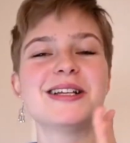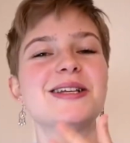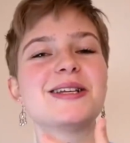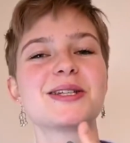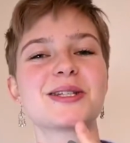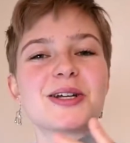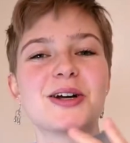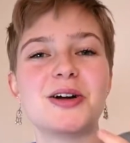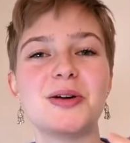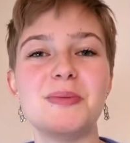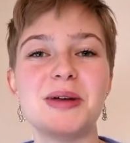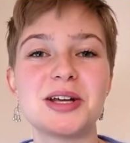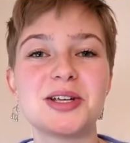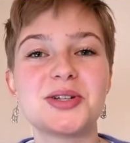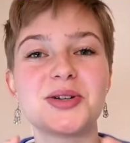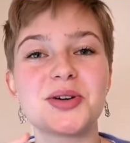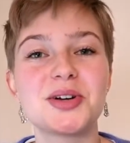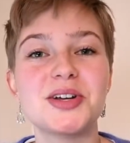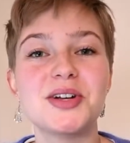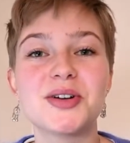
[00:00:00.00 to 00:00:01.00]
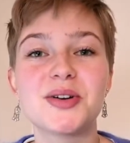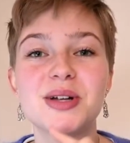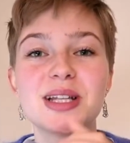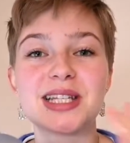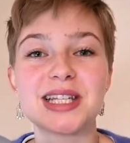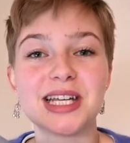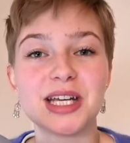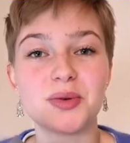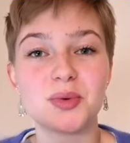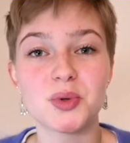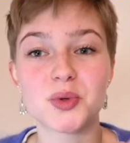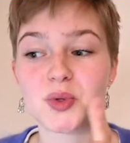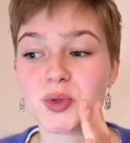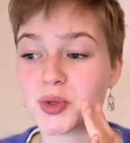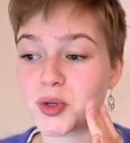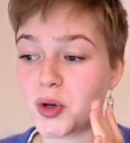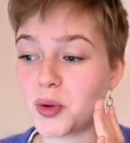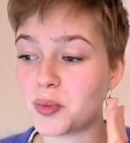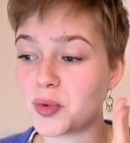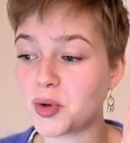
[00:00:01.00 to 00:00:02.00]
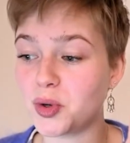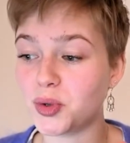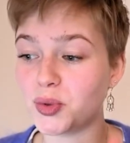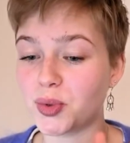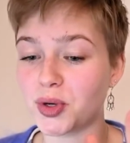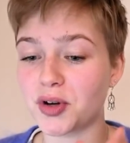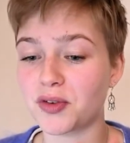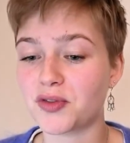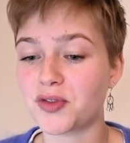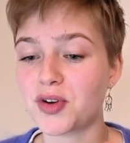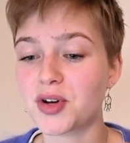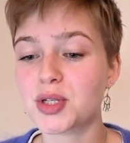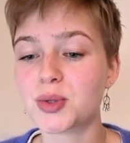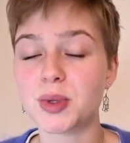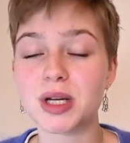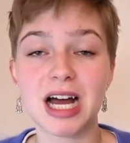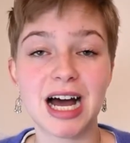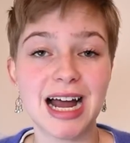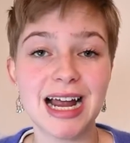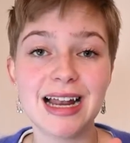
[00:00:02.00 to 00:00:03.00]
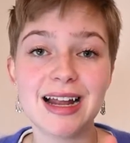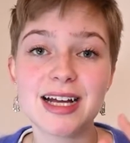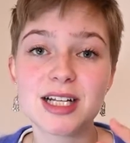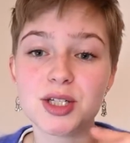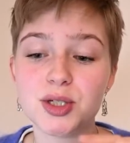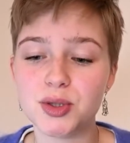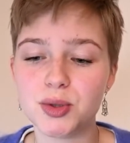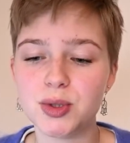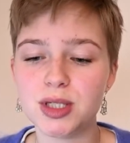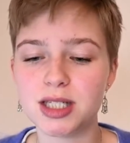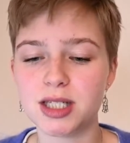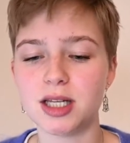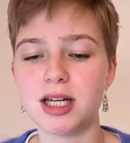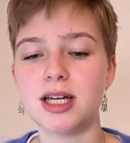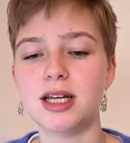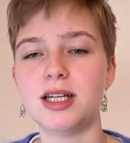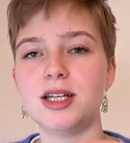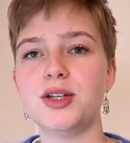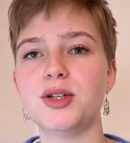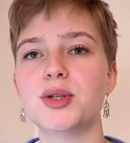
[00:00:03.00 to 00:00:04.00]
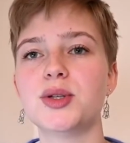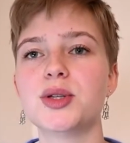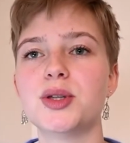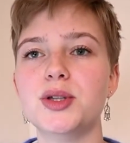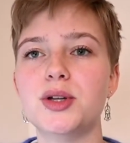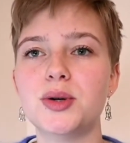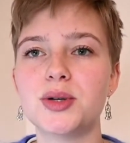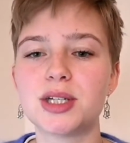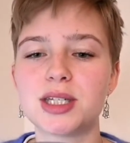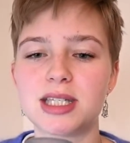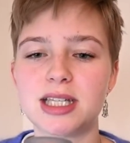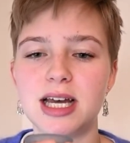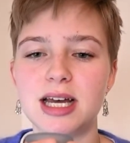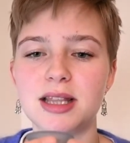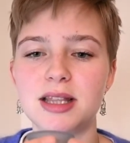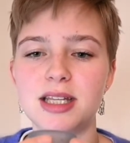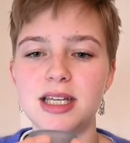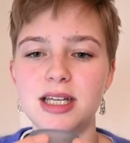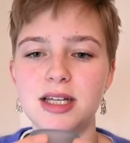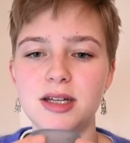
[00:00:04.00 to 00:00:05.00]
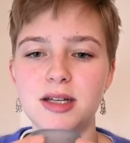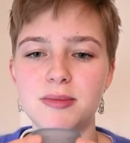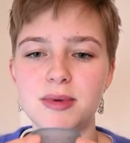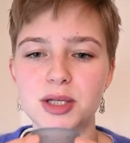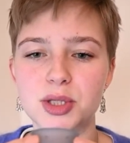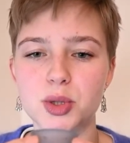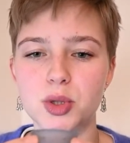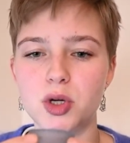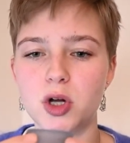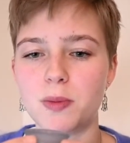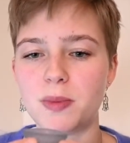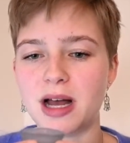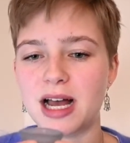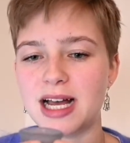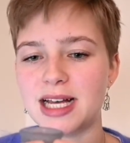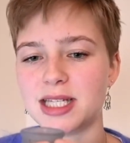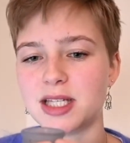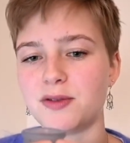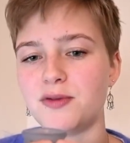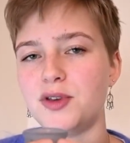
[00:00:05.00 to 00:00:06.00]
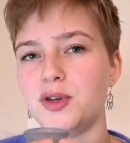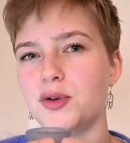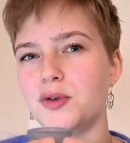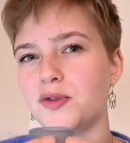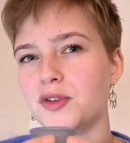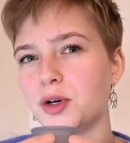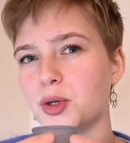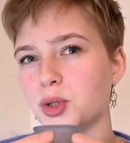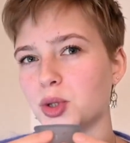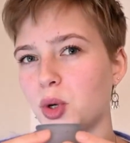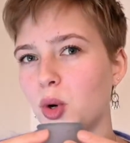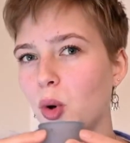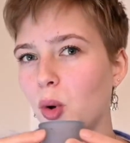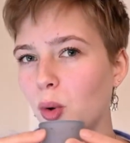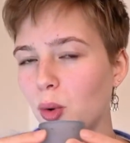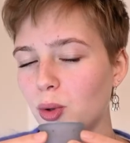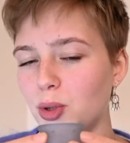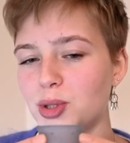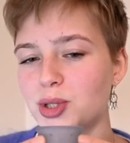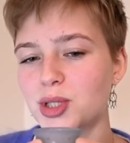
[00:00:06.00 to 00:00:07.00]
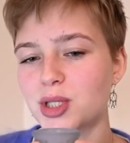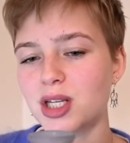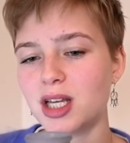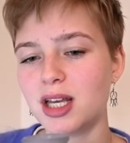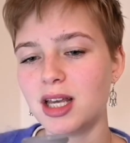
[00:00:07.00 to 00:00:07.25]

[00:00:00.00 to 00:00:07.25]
So make sure you're rinsing it with some cold water first. What I like to do is, you'll notice that the menstrual cup has a few of those holes.